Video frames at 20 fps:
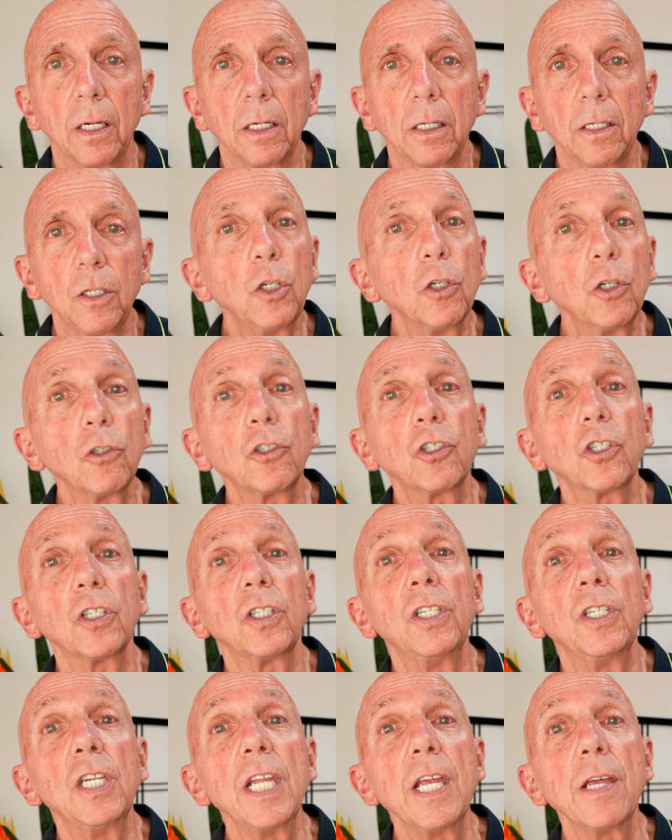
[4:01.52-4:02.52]
You should
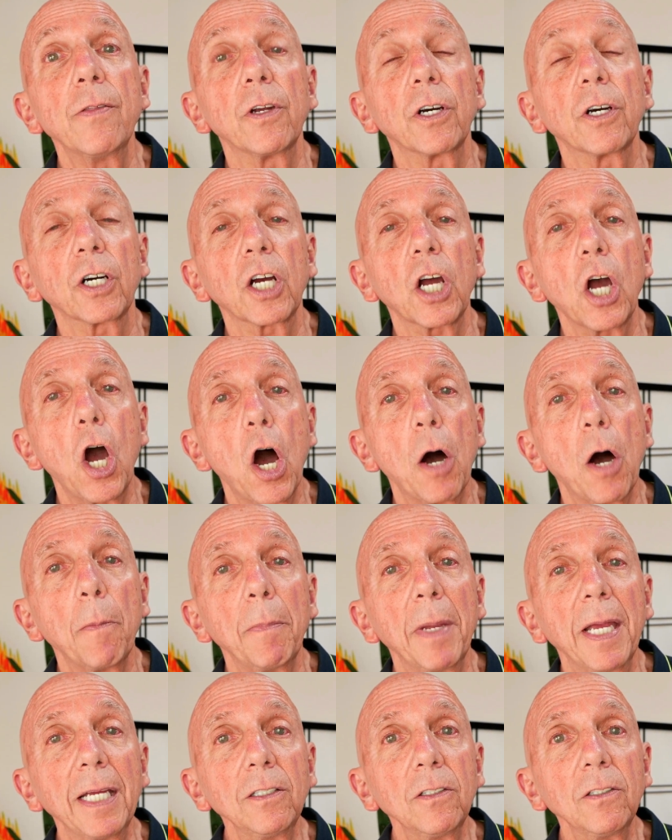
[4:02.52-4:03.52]
neither
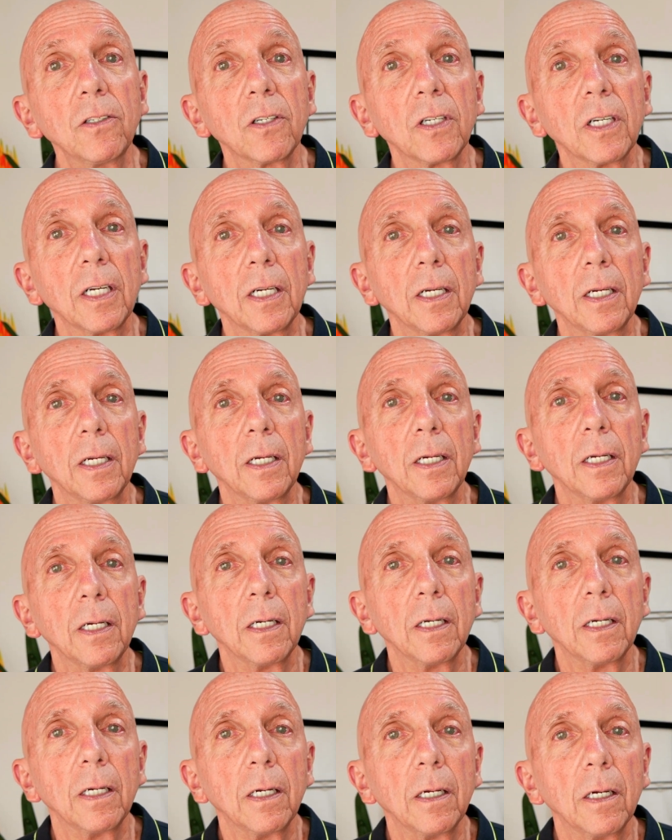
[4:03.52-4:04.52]
comment
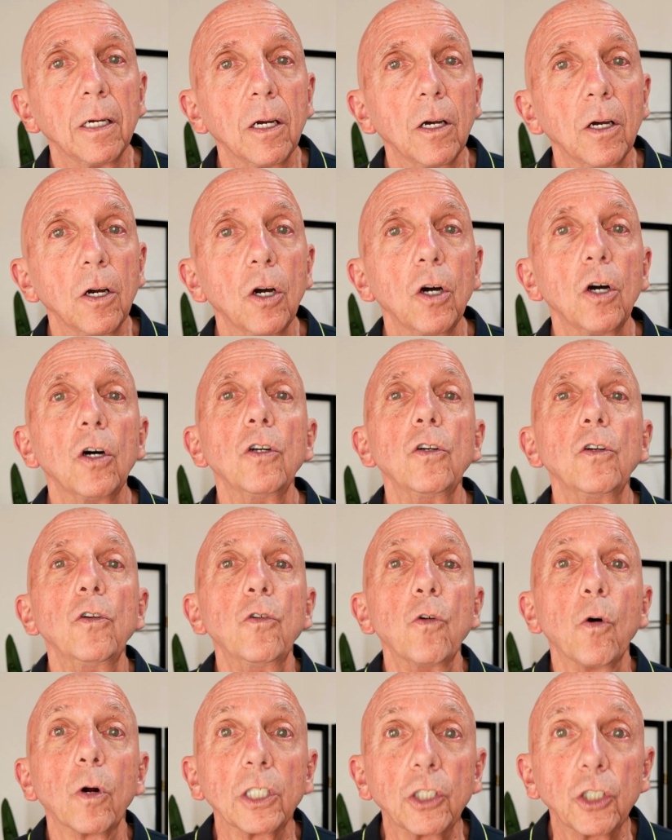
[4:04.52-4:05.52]

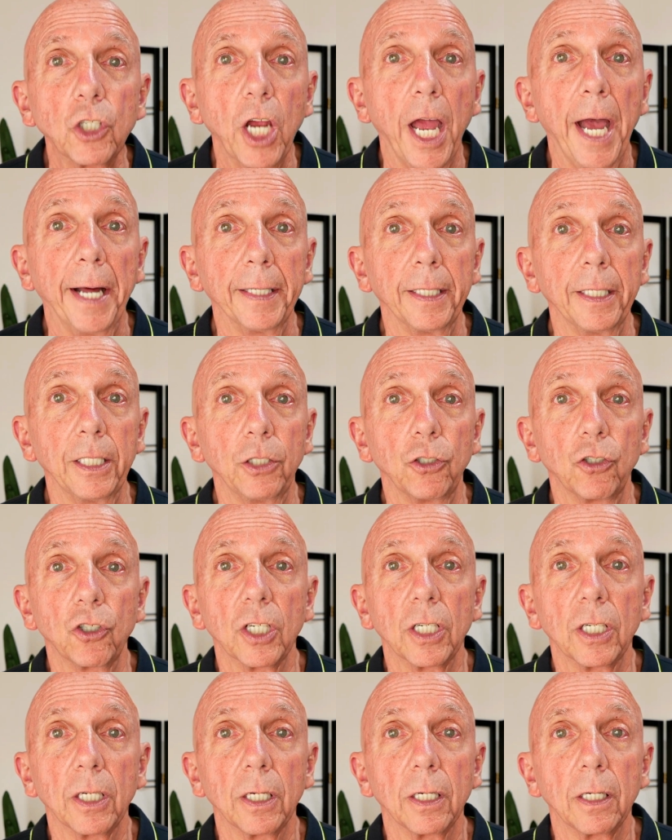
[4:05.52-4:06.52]
nor challenge.
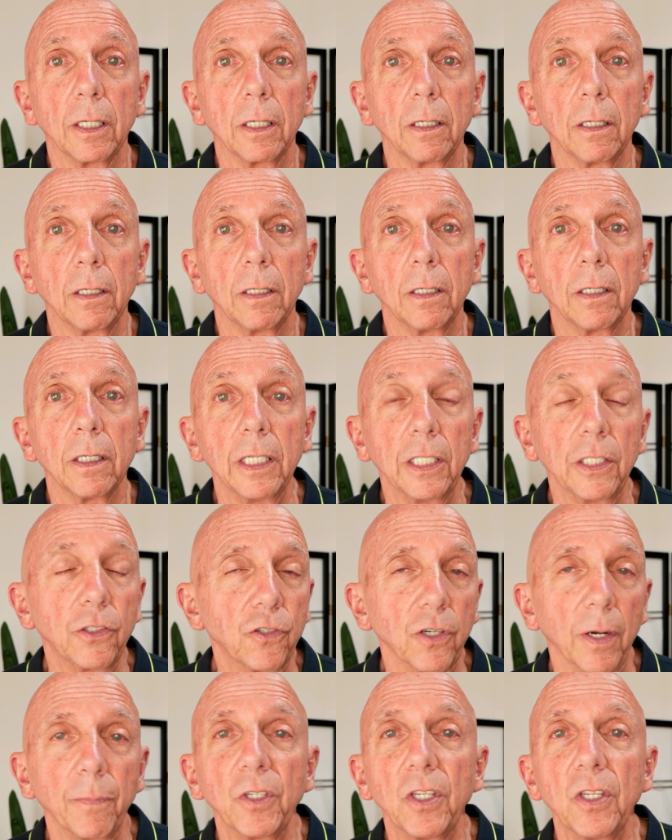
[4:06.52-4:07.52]
It's
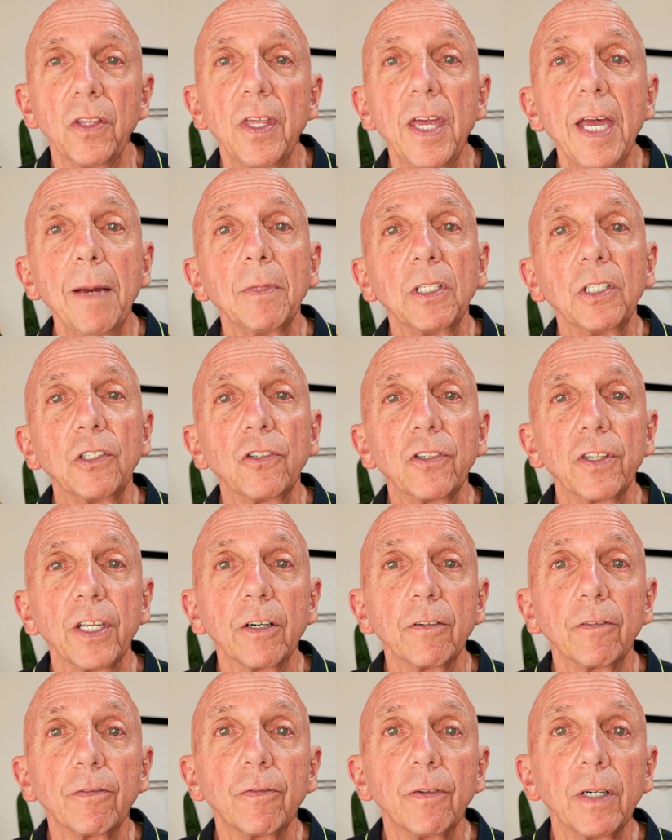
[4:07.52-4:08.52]
up to them. It's their
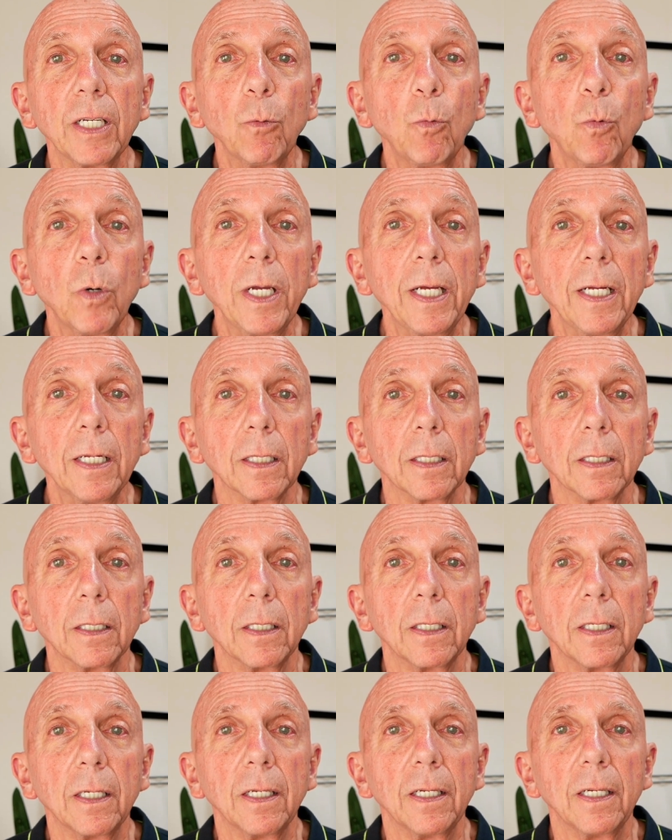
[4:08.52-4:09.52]
free will.
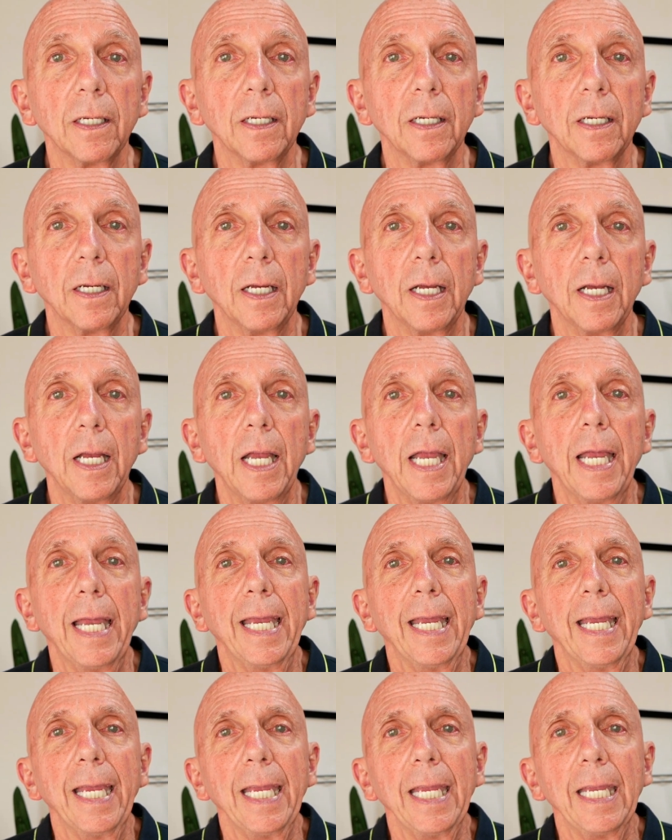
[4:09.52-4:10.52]

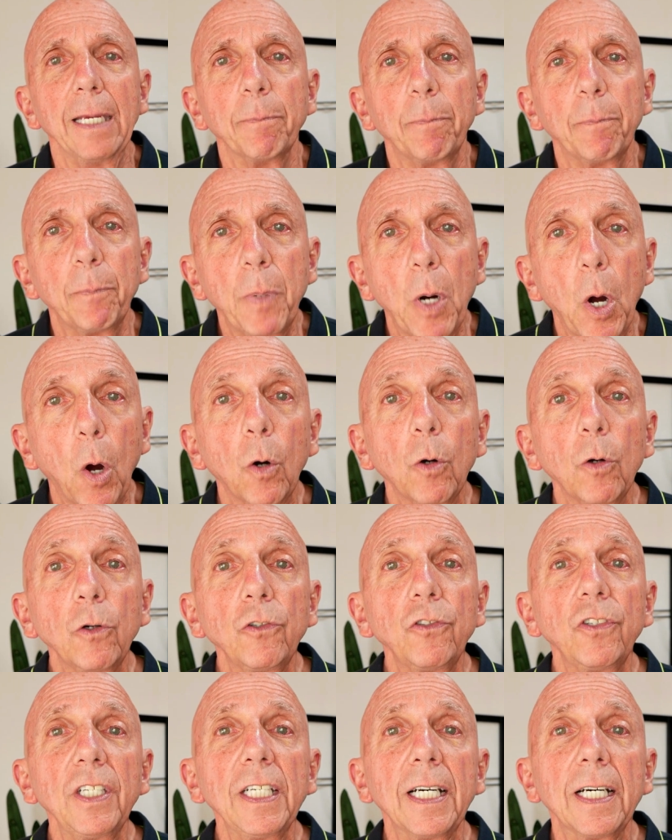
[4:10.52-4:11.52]

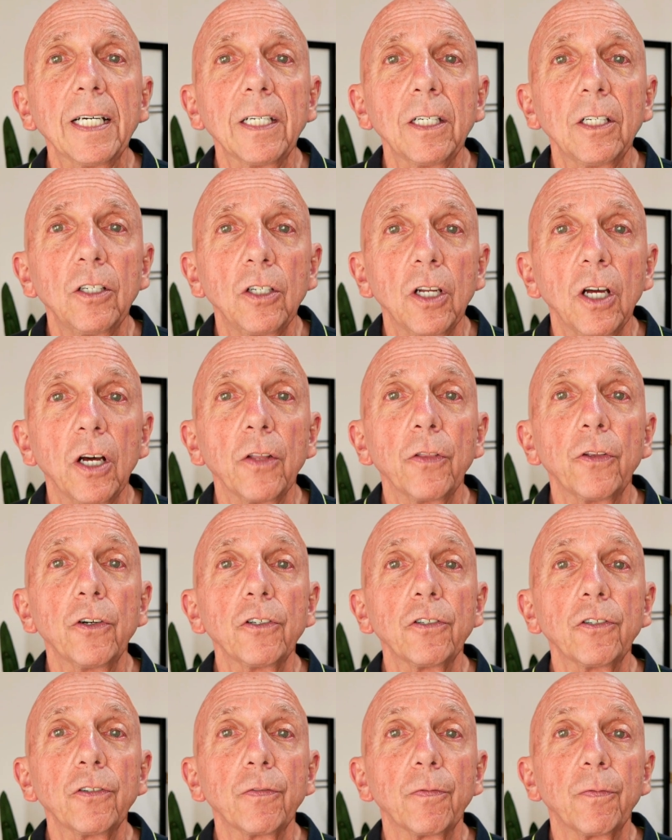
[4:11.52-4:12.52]
Imposing on
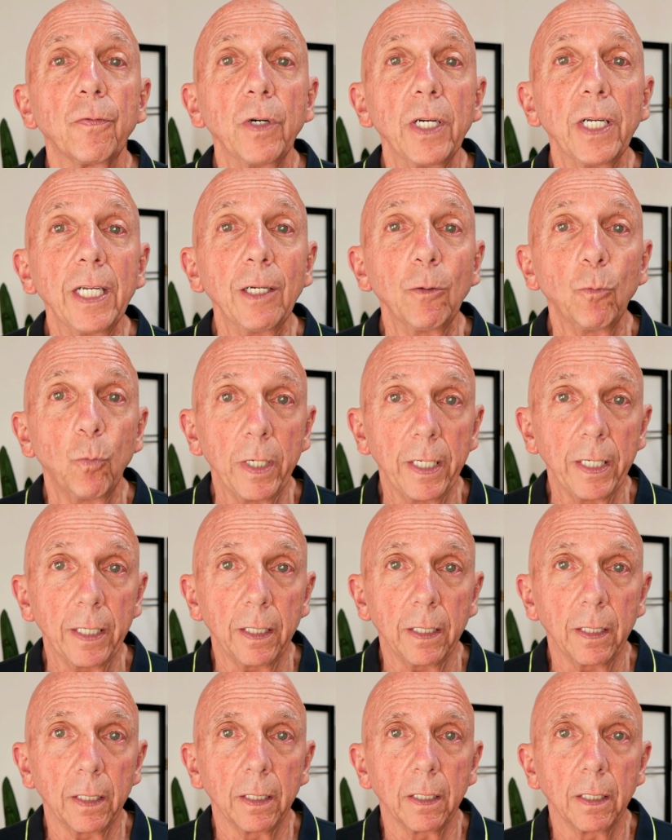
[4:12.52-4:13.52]
another's free
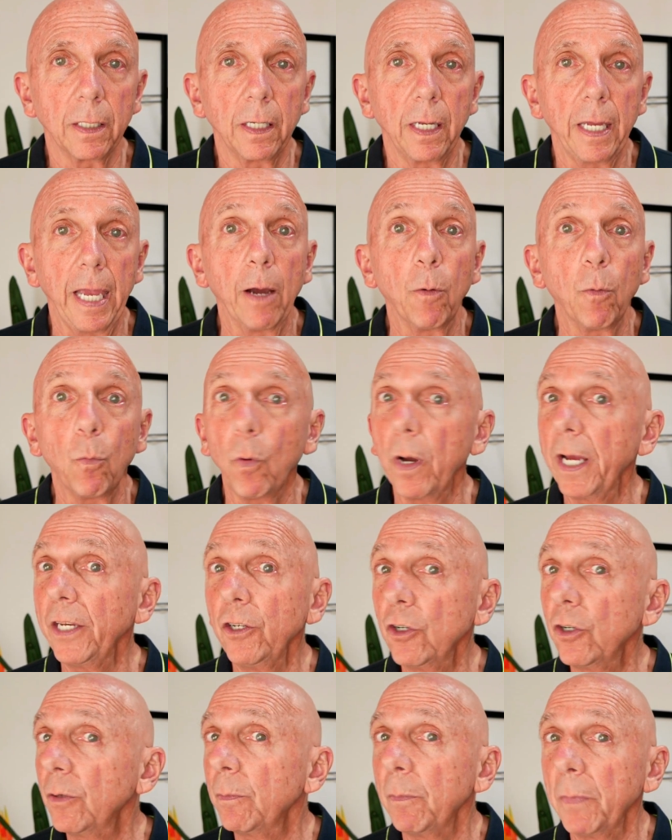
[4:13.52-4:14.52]
will, and when
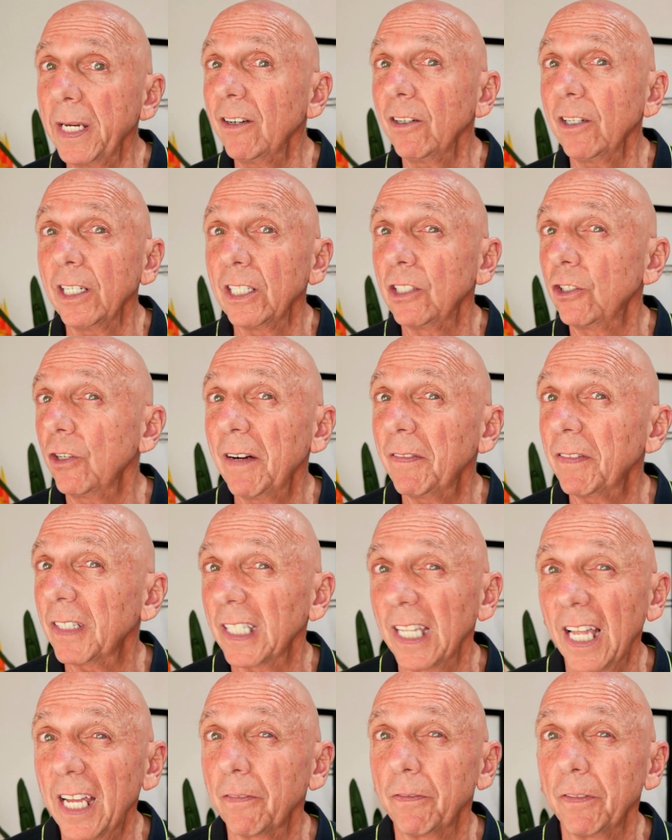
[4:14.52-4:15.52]
you're married, you have a
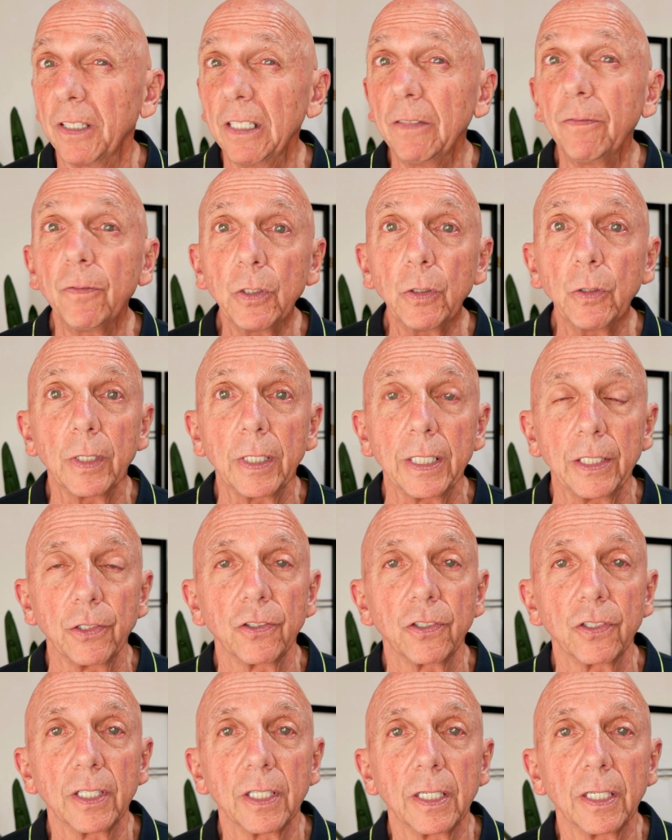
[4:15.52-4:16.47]
lot of influence.